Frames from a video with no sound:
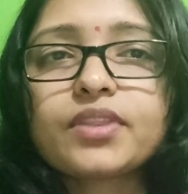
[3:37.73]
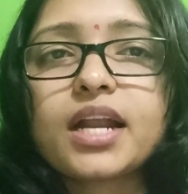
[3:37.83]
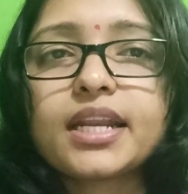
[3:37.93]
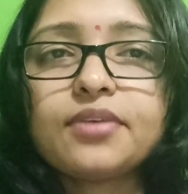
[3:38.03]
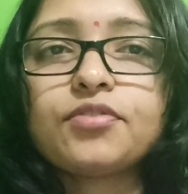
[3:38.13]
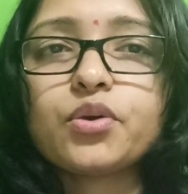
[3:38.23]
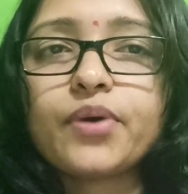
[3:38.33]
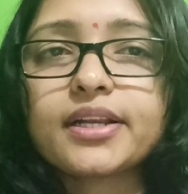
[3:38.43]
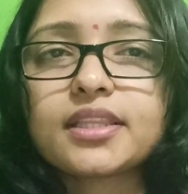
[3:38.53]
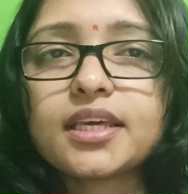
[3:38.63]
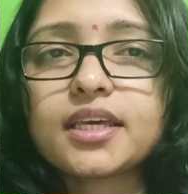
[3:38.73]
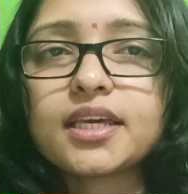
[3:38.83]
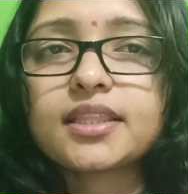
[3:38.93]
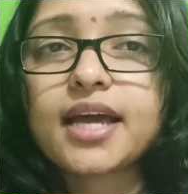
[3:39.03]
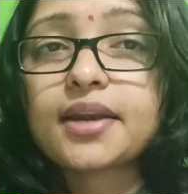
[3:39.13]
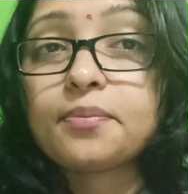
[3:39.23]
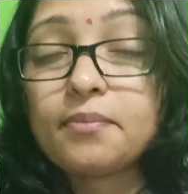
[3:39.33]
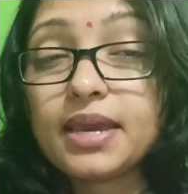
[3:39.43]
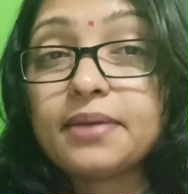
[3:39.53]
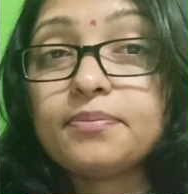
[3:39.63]
that if you are thinking that
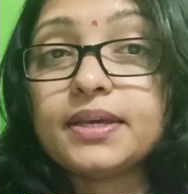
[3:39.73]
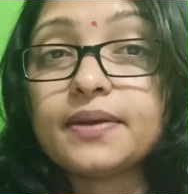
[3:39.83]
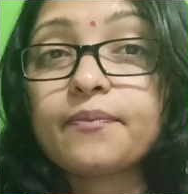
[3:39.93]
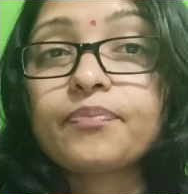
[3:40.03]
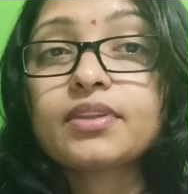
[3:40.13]
maybe